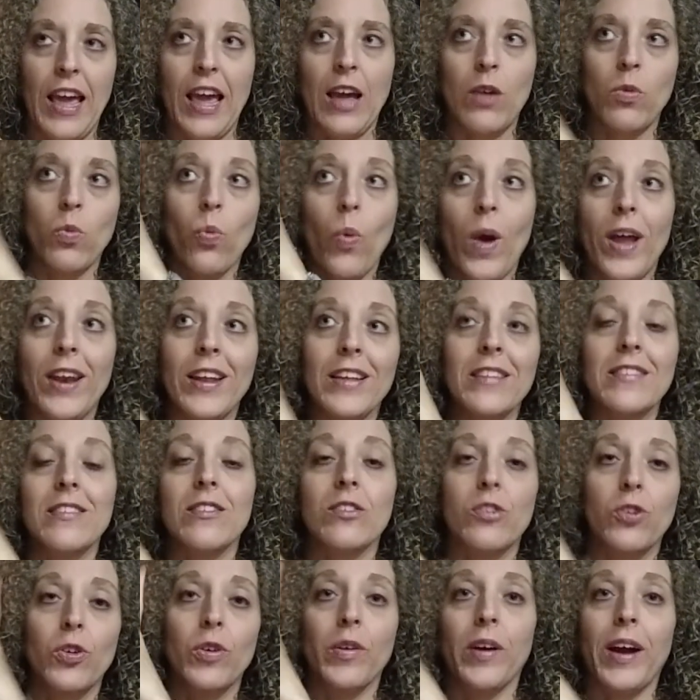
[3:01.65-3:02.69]
And when
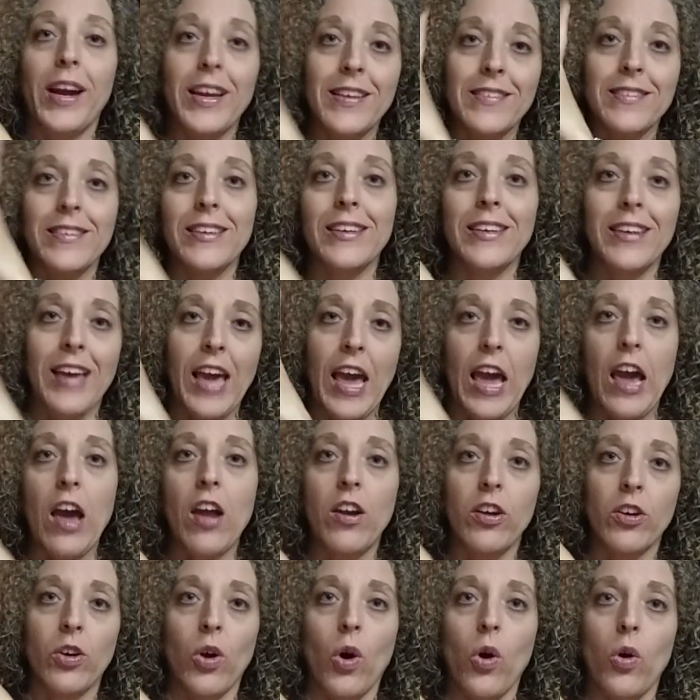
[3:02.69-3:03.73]
it's crazy and
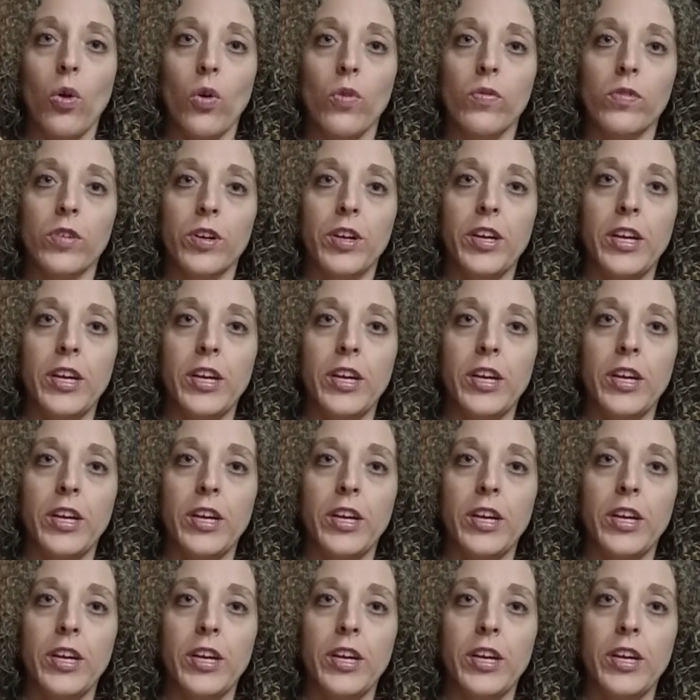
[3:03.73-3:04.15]
chaotic all over